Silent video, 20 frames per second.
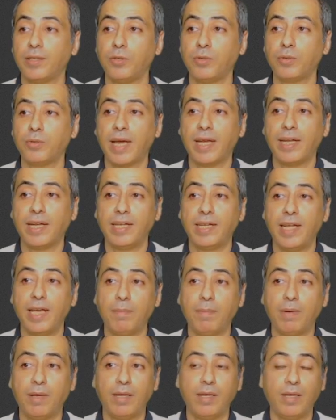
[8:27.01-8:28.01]
You can
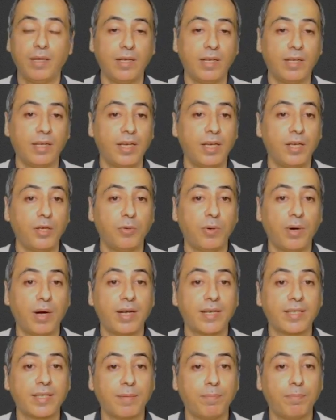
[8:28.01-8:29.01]
enable
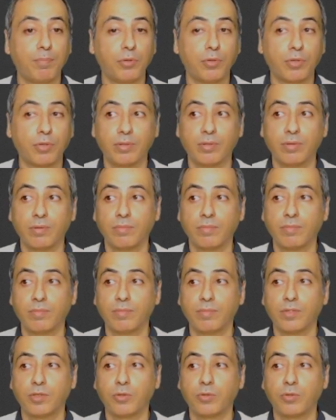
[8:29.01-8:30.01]
AUR support.
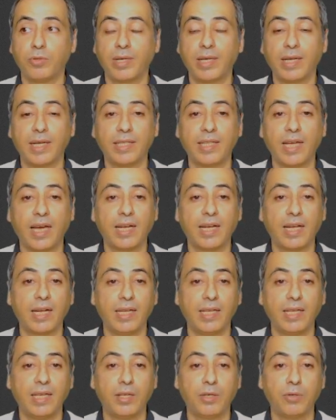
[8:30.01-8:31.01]
So you click
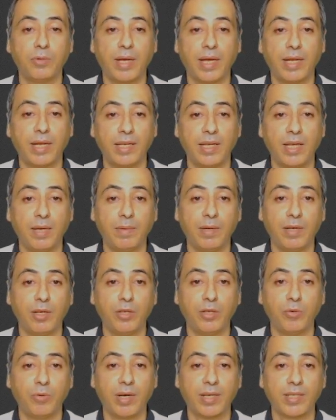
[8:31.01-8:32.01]
directly here, you can enable
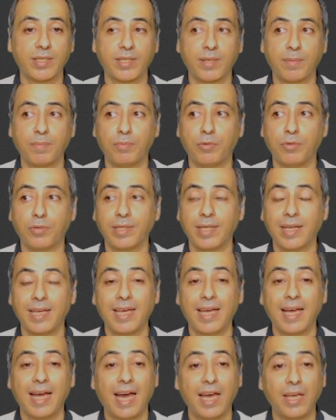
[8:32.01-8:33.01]
AUR support.
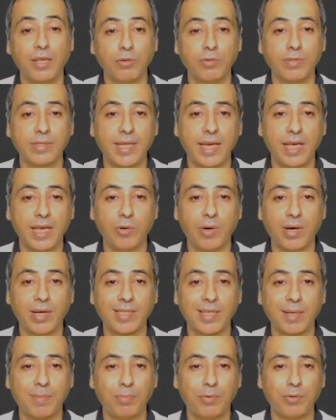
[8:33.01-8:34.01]
I use the AUR
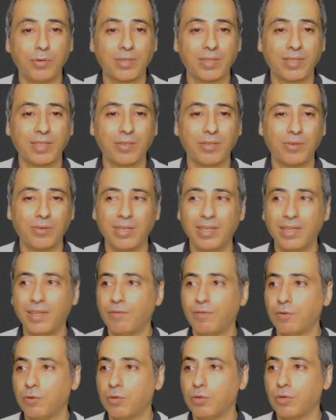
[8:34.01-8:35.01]
support only
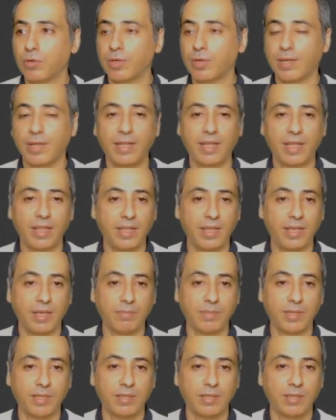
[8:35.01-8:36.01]
for the
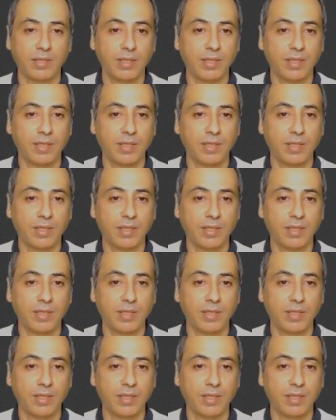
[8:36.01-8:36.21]
themes.